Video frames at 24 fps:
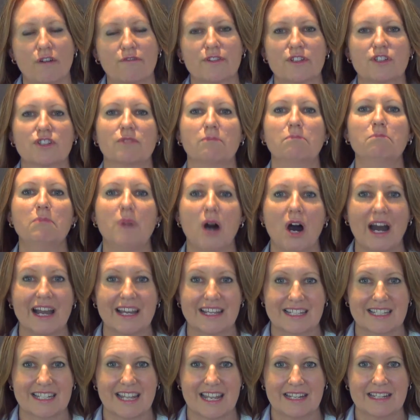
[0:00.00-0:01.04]
offer to my
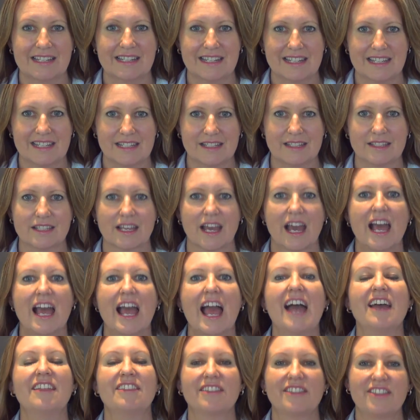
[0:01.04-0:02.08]
attendees,
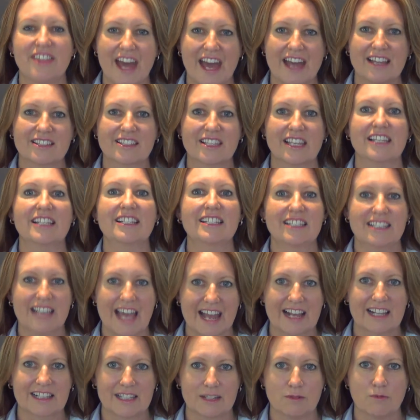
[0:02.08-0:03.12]
and that's
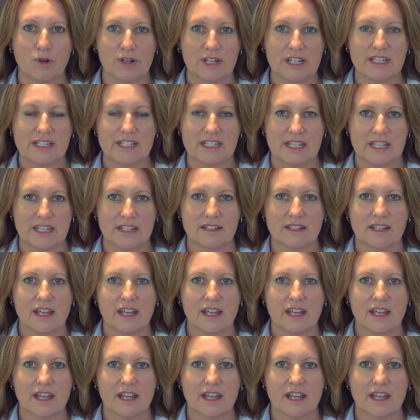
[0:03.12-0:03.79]
exactly what he did.